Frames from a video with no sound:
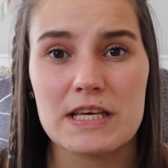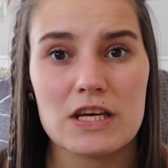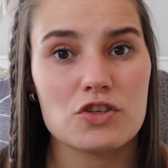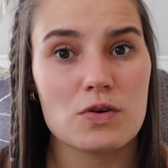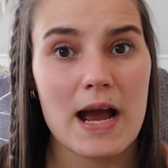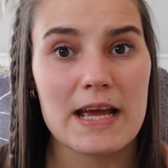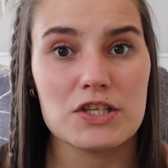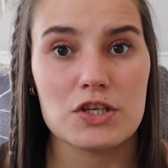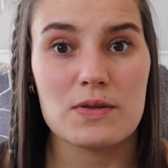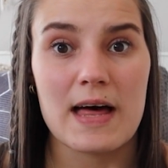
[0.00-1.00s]
that you try and
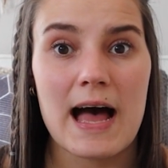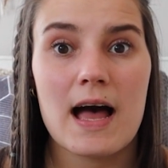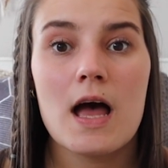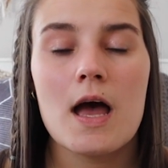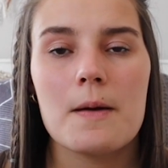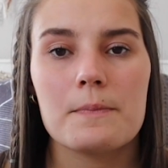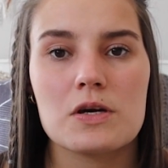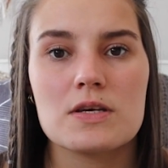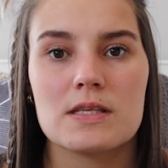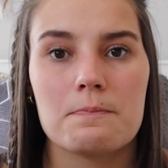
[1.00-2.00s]
do that,
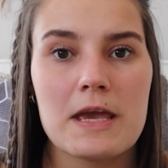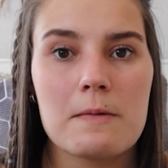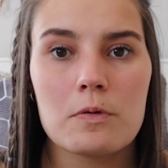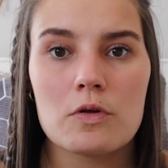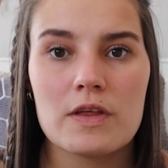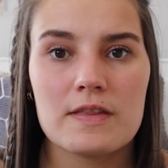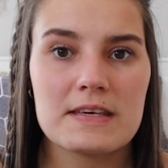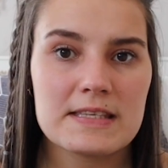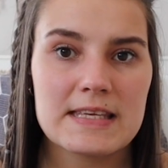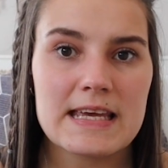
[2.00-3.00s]
because the people that
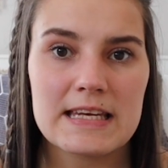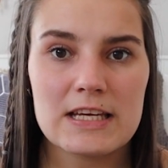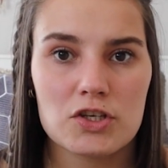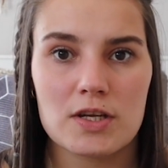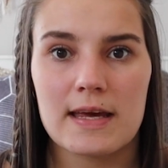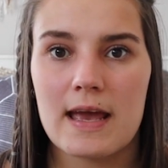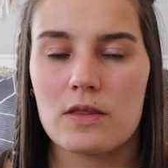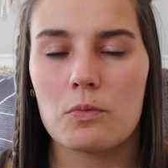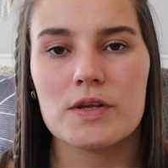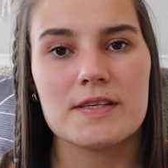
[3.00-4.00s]
they see initially are
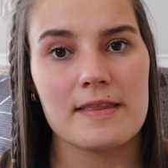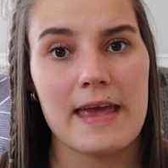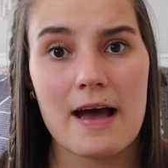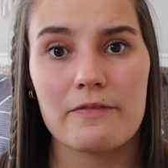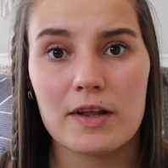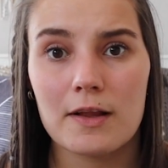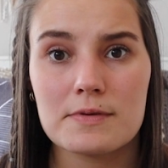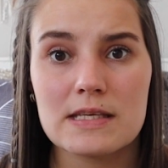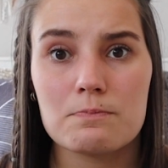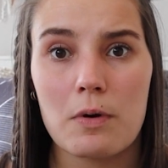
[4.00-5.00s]
the ones that they have the
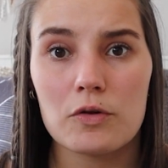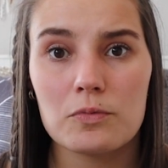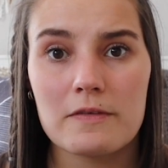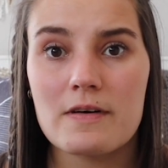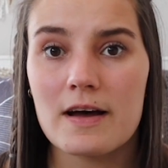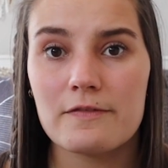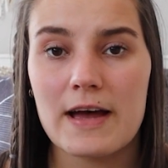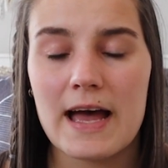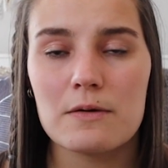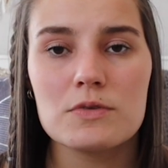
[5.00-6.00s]
closest bond with, I
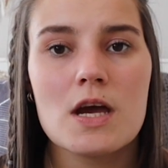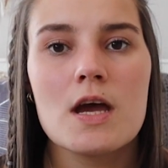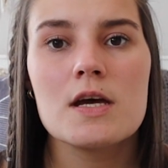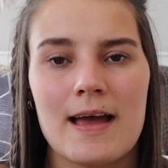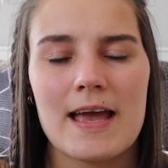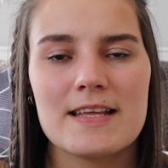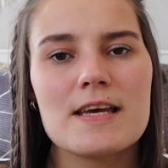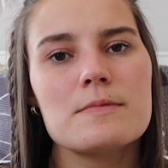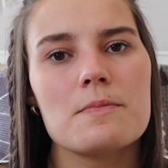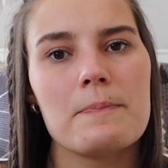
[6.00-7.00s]
found. In
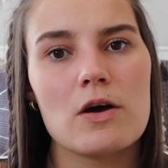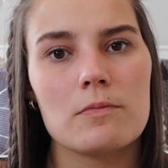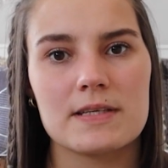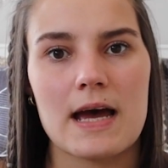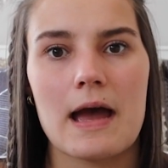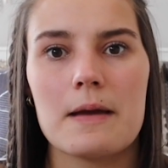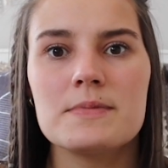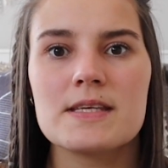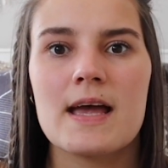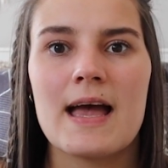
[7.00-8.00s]
terms of pickup
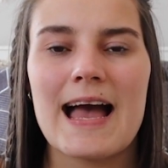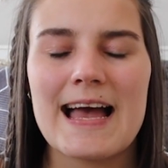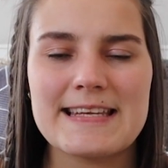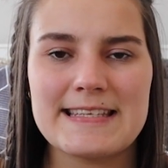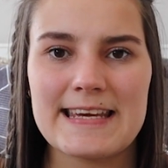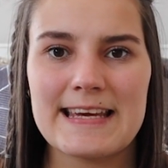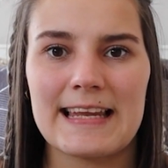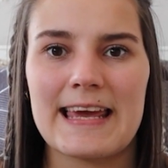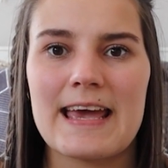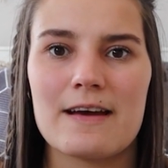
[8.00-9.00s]
times,
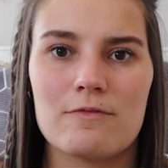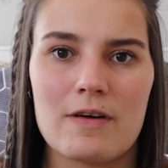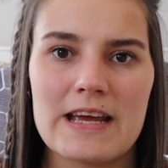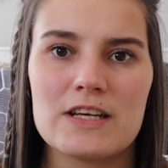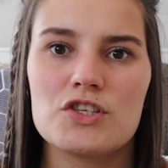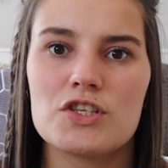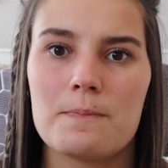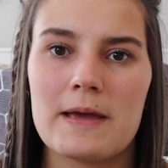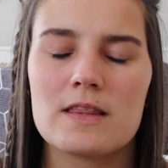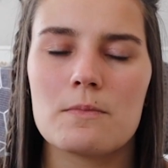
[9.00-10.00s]
ideally arrange to
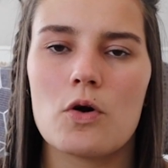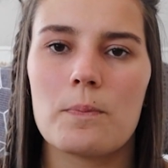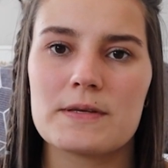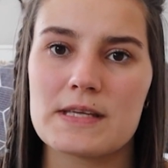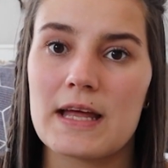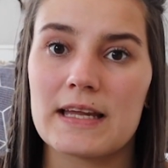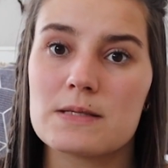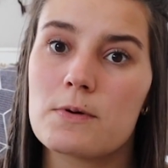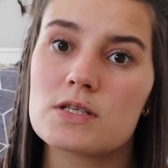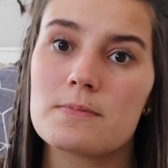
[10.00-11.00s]
pick them up as early as
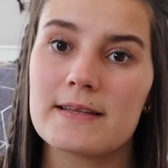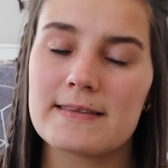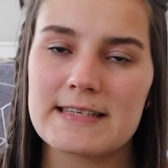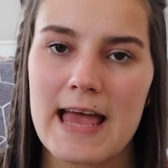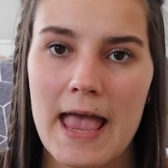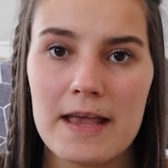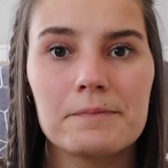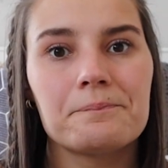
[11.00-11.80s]
possible in the day.